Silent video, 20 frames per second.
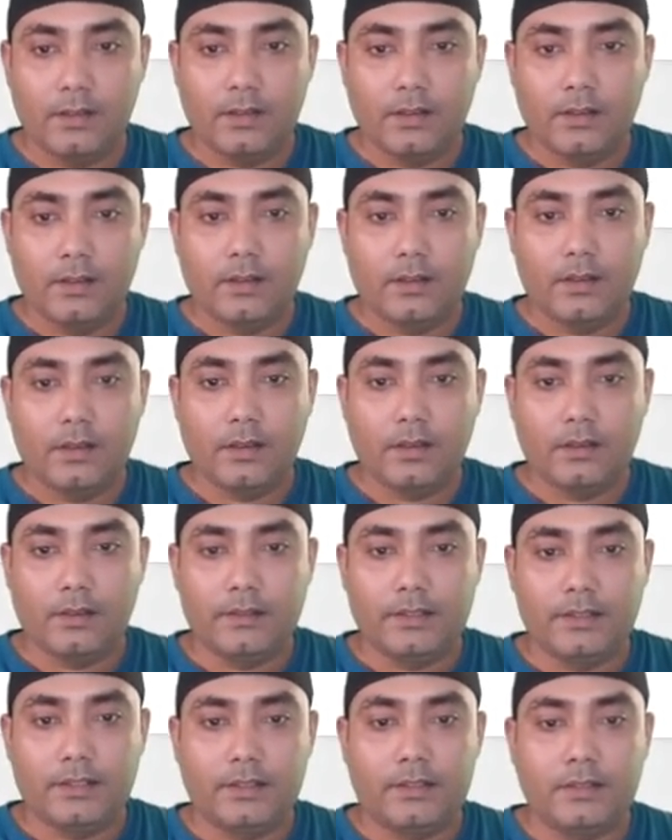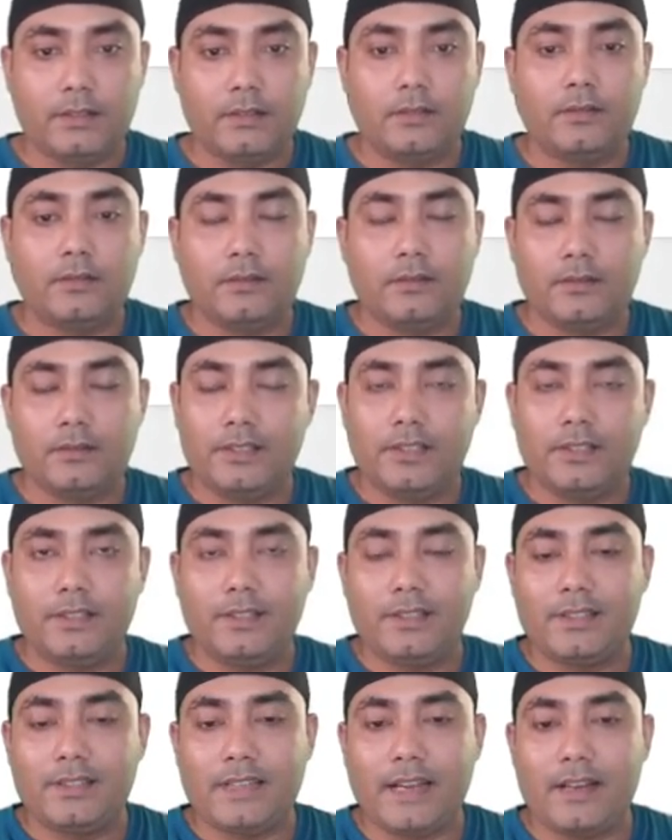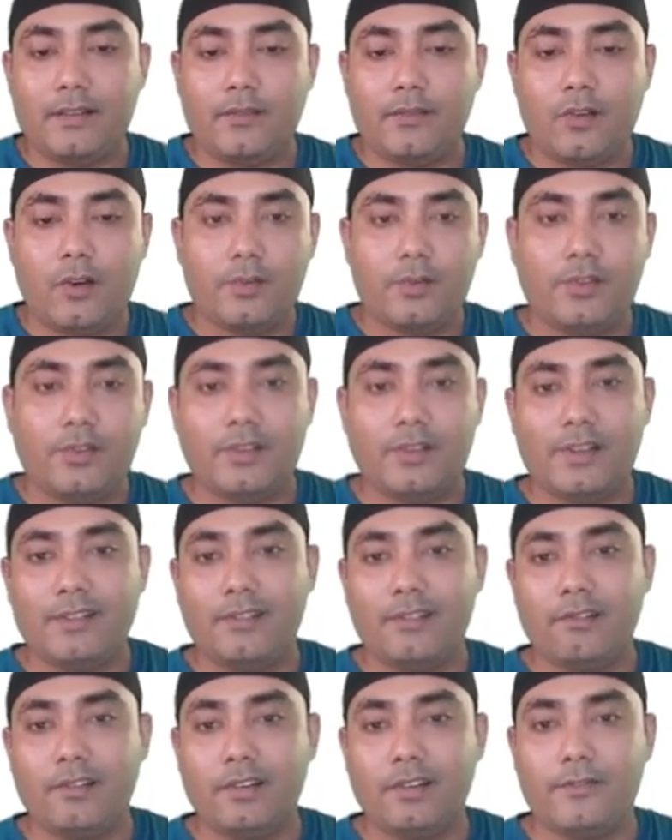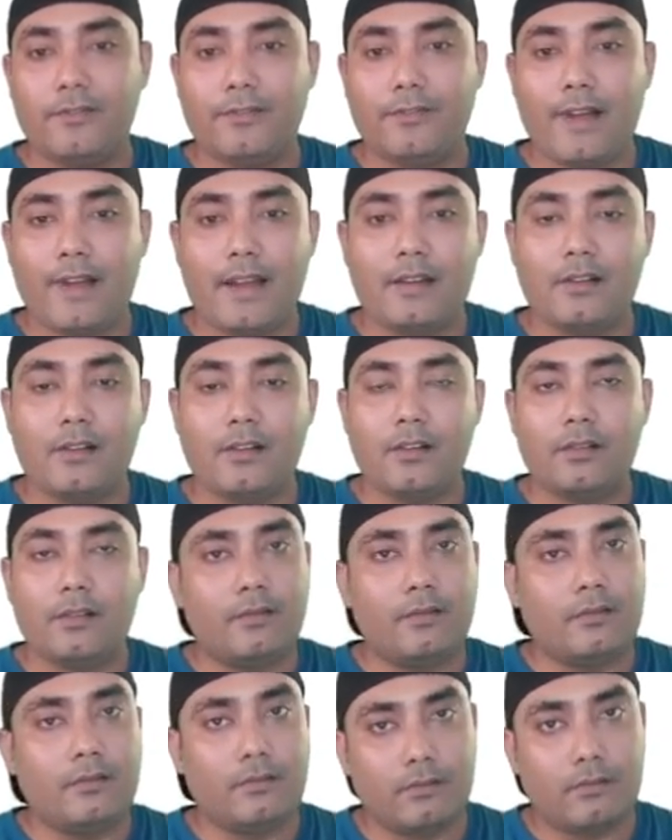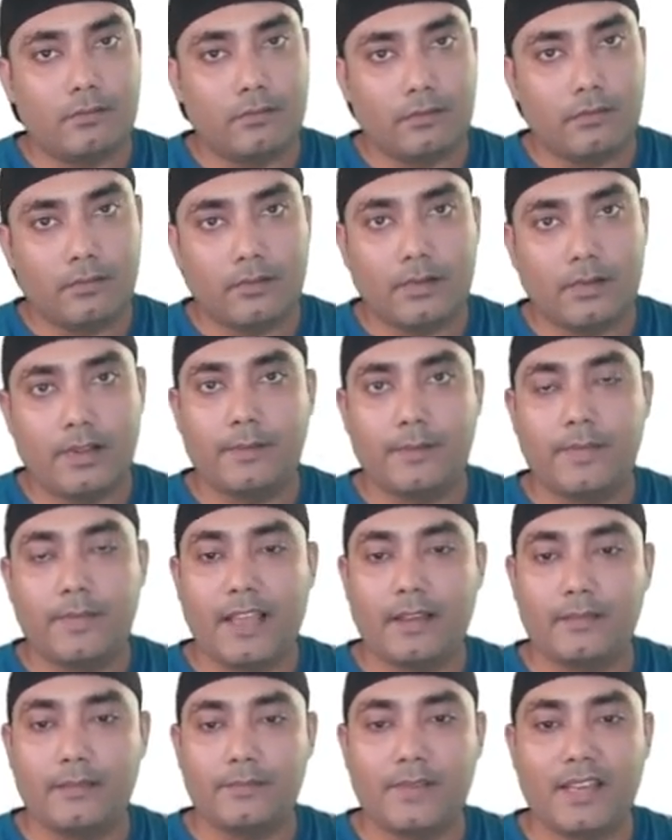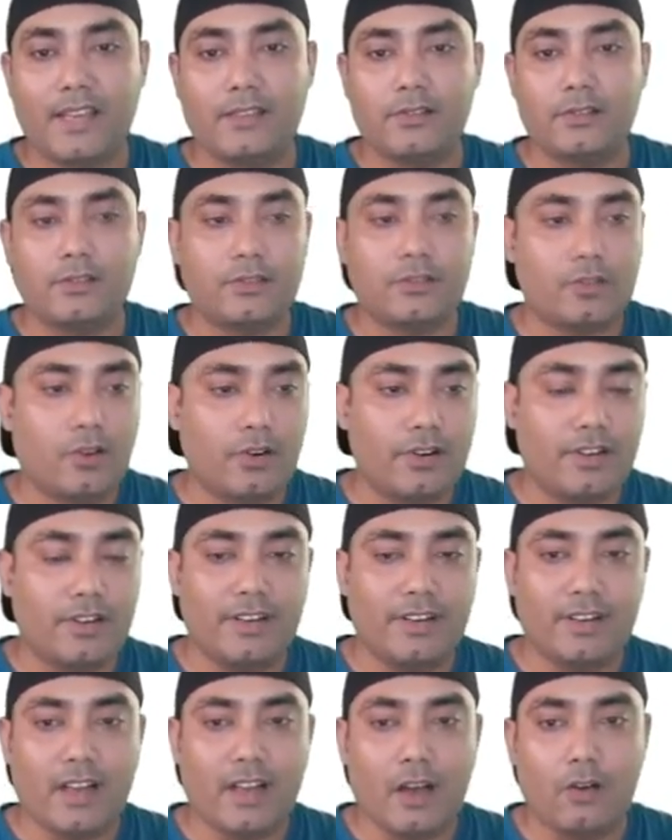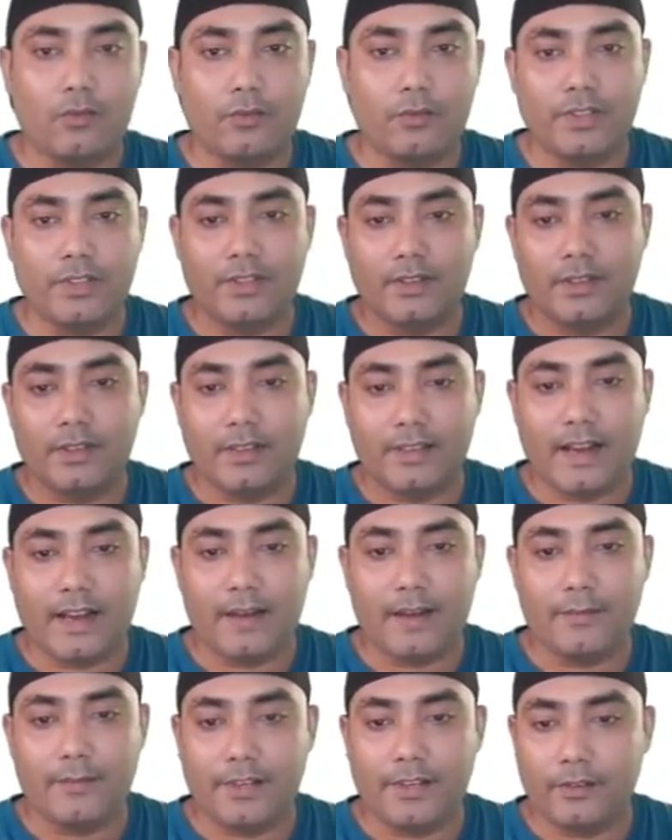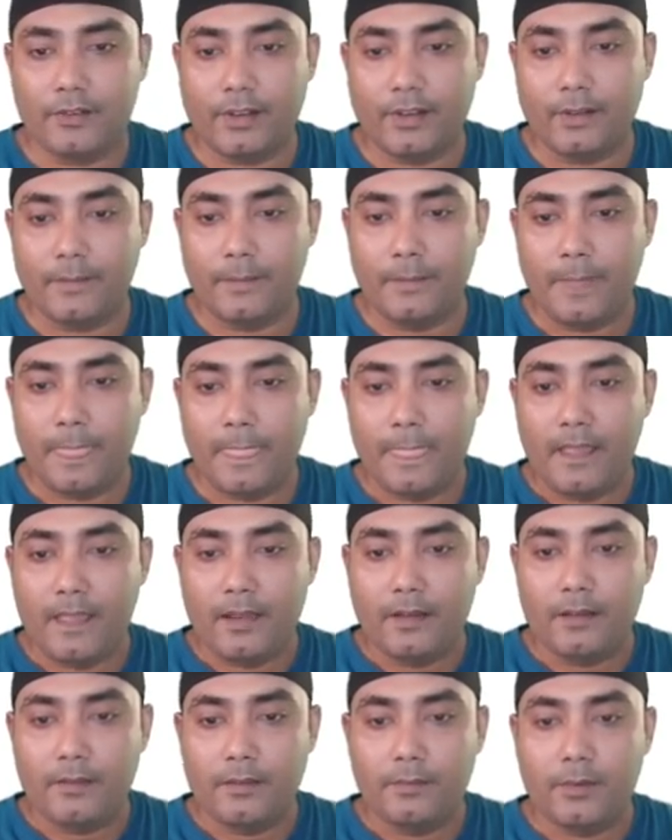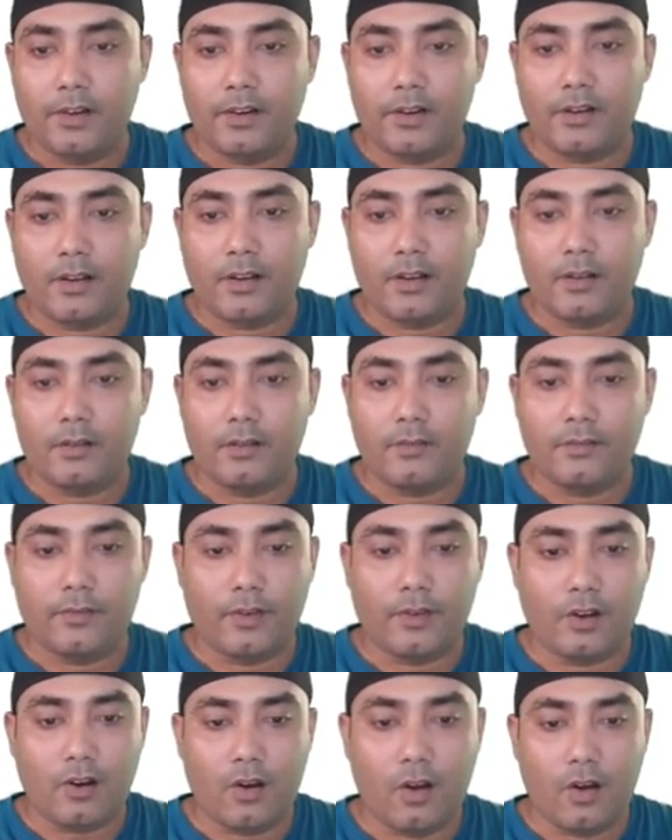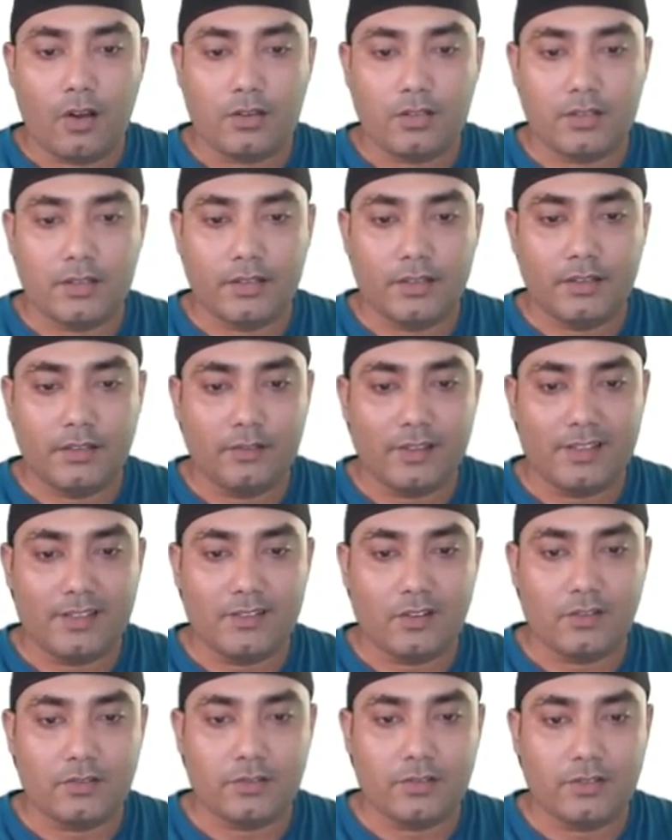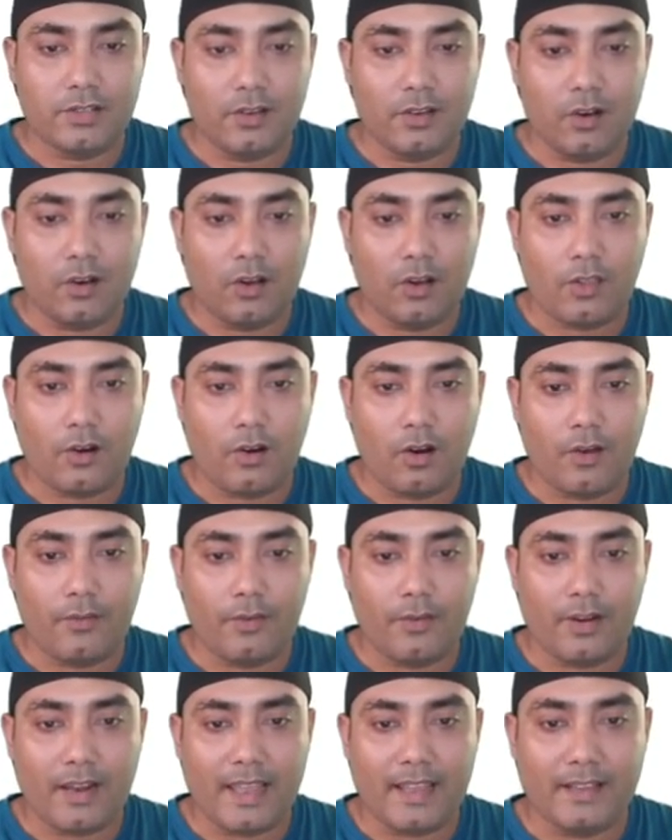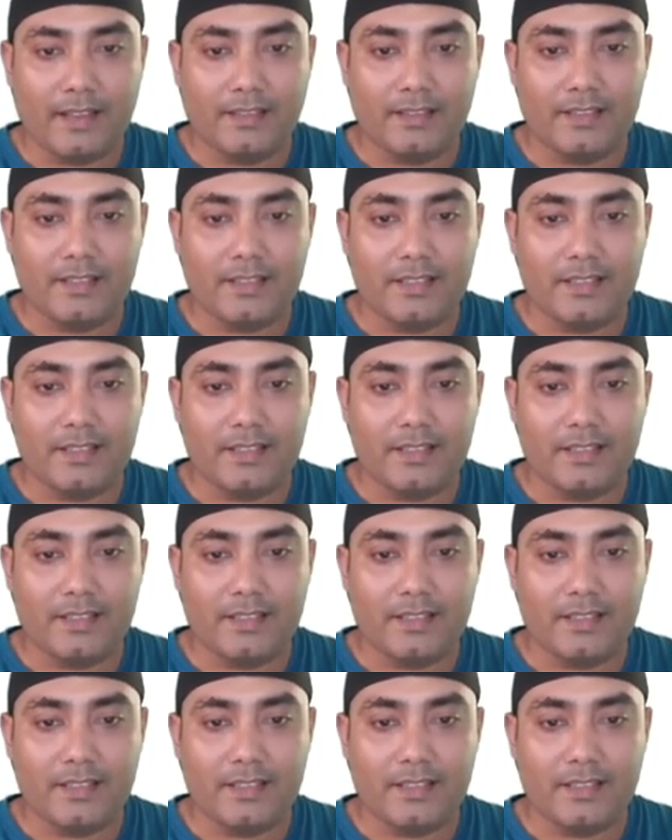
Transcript: this kind of offer you can literally find on ClickBank by just sorting it out with gravity. Okay, but for us, you can also see other offer like this.